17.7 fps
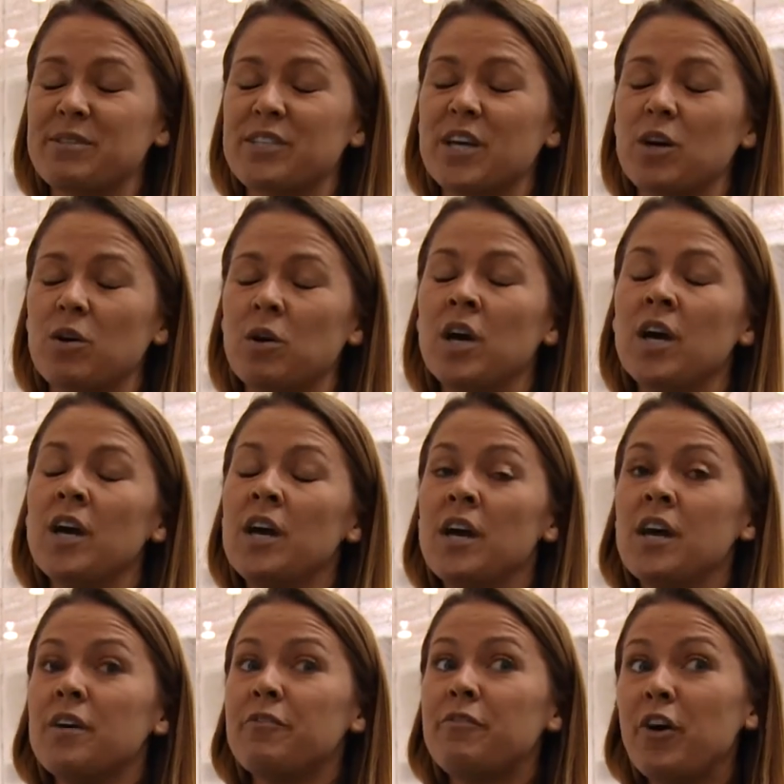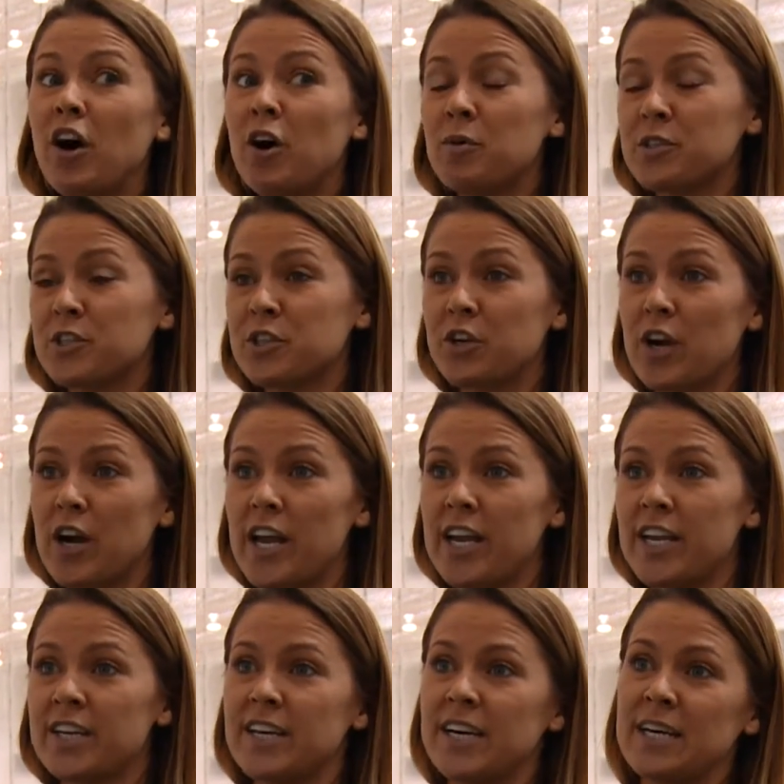So fall was
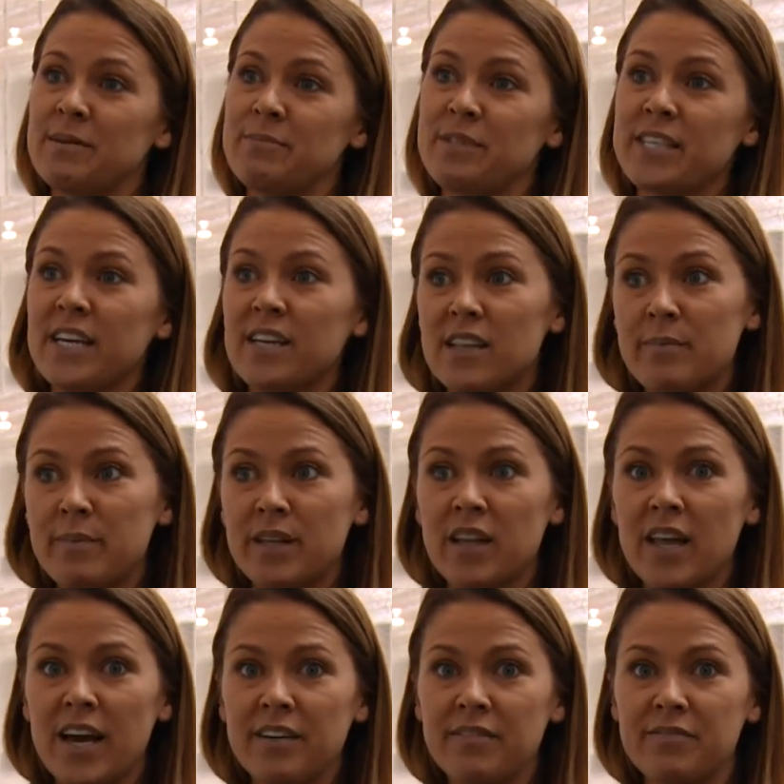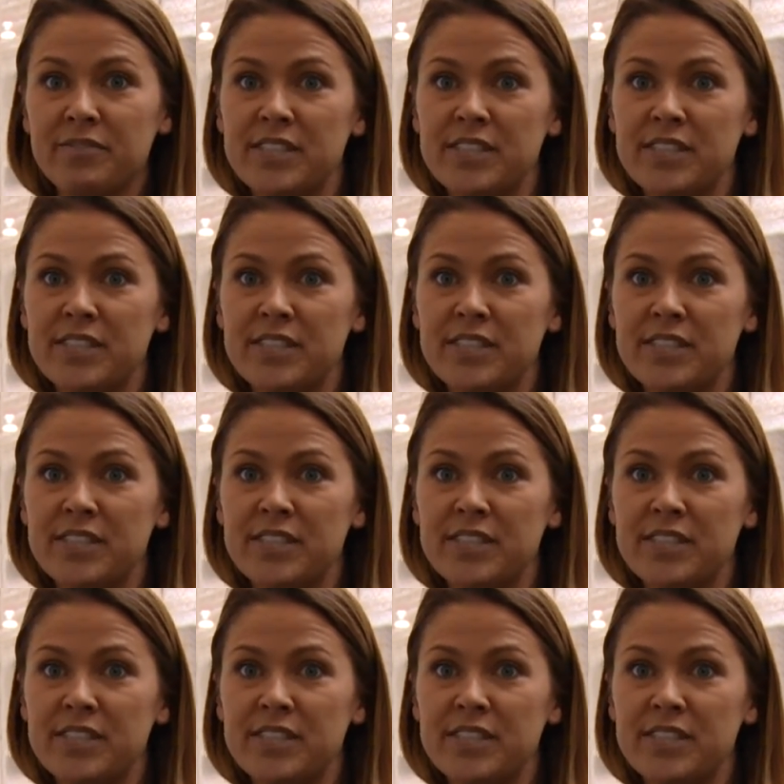great, seeing them in live